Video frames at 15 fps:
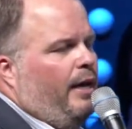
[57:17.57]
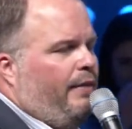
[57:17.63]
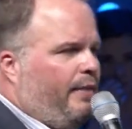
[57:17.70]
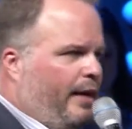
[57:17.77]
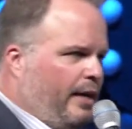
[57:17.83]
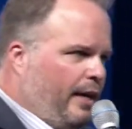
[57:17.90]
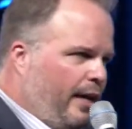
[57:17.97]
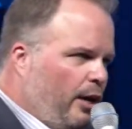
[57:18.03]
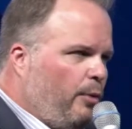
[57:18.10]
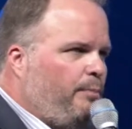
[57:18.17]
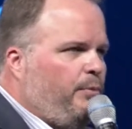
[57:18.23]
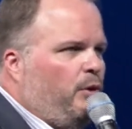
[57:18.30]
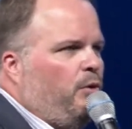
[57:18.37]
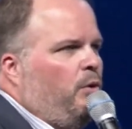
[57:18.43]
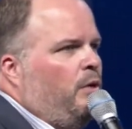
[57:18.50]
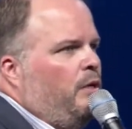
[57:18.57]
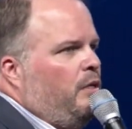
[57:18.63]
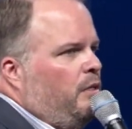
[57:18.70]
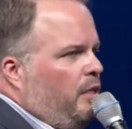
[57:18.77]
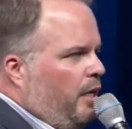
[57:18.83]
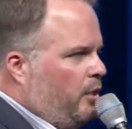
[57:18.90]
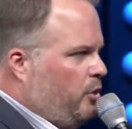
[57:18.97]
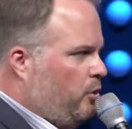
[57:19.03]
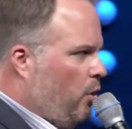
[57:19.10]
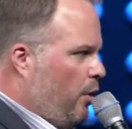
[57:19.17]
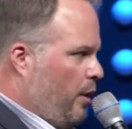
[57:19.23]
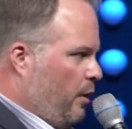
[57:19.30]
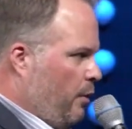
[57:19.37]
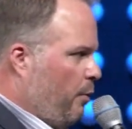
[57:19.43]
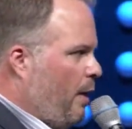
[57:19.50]
and they can help you to get
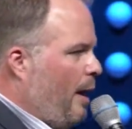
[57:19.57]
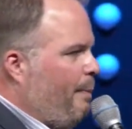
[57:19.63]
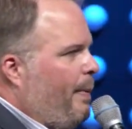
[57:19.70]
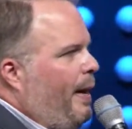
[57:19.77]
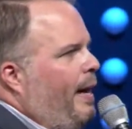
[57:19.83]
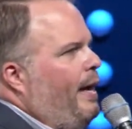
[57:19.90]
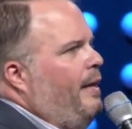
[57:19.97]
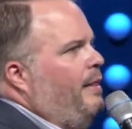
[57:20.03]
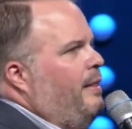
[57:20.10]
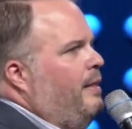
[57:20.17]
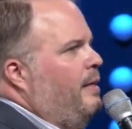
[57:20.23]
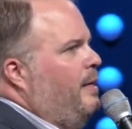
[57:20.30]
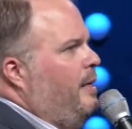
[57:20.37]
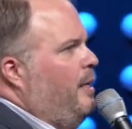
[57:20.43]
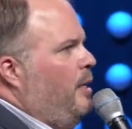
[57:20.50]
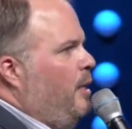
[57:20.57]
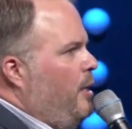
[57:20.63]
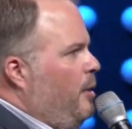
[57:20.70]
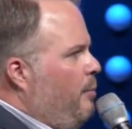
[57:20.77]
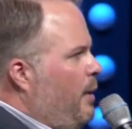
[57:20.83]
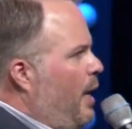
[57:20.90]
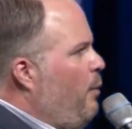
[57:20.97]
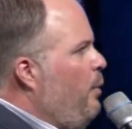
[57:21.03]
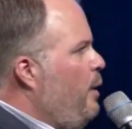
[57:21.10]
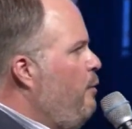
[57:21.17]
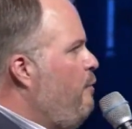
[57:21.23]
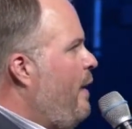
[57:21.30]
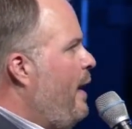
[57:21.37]
started on the right path. But I want to